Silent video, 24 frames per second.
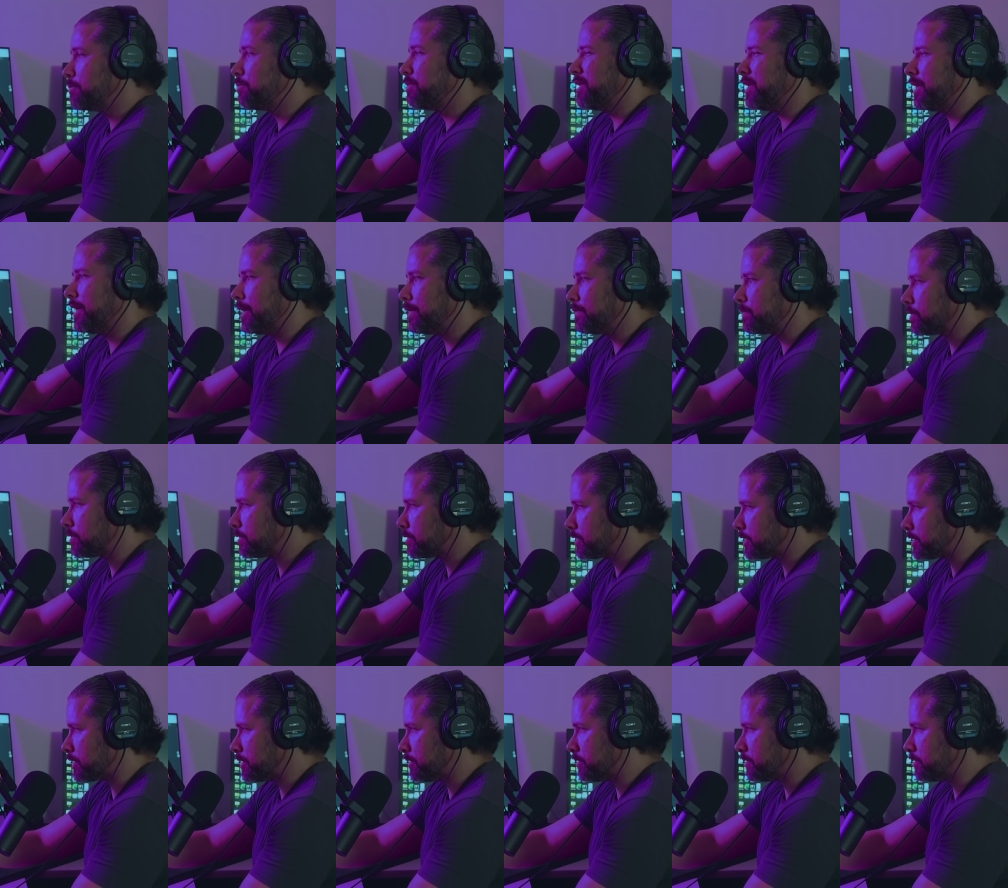behavioral
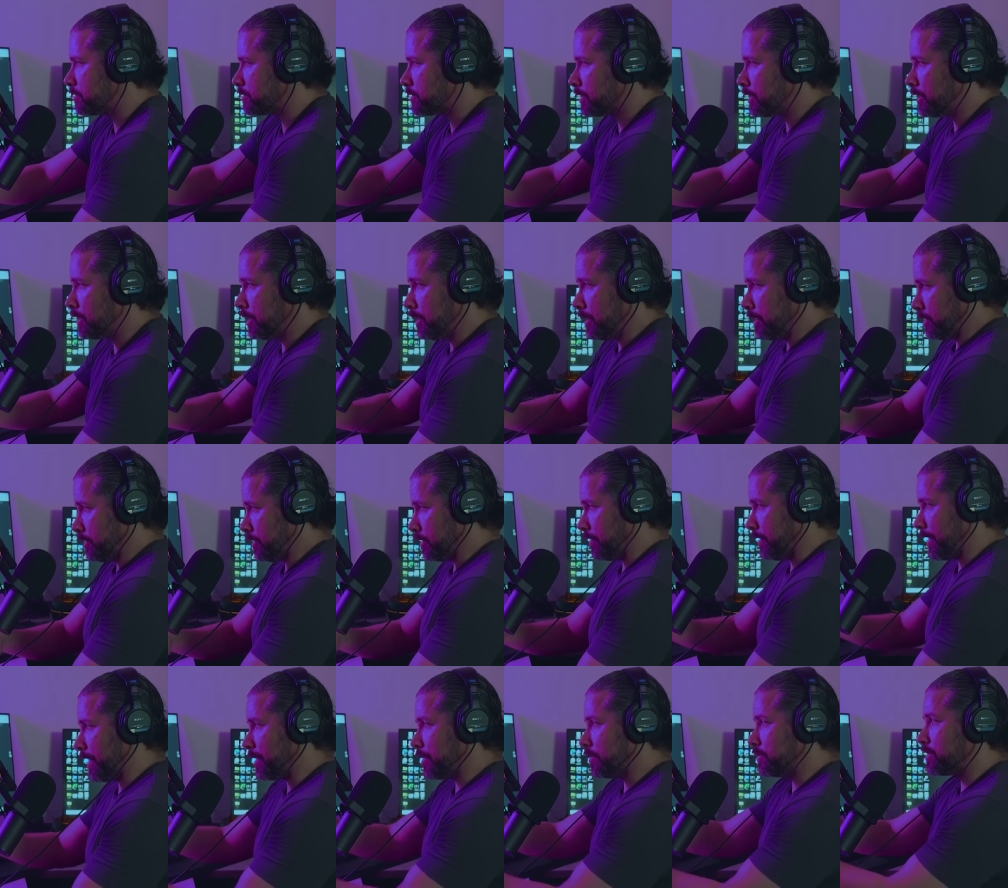issues. Their
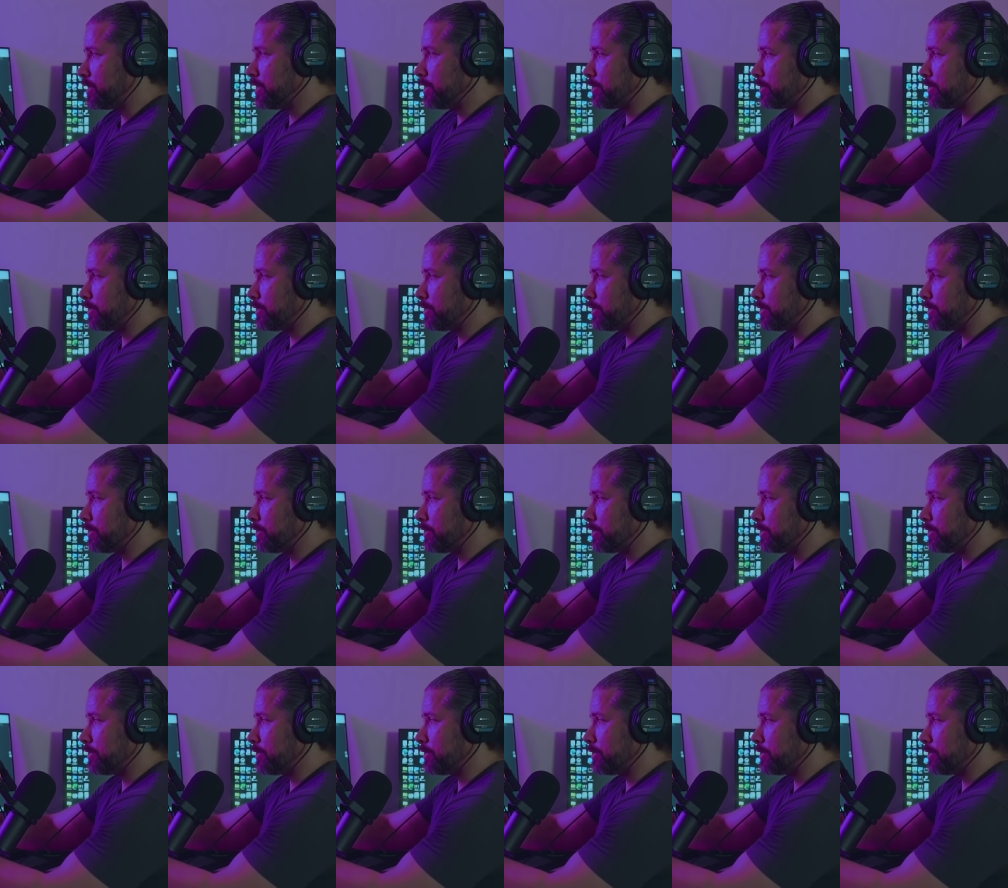energy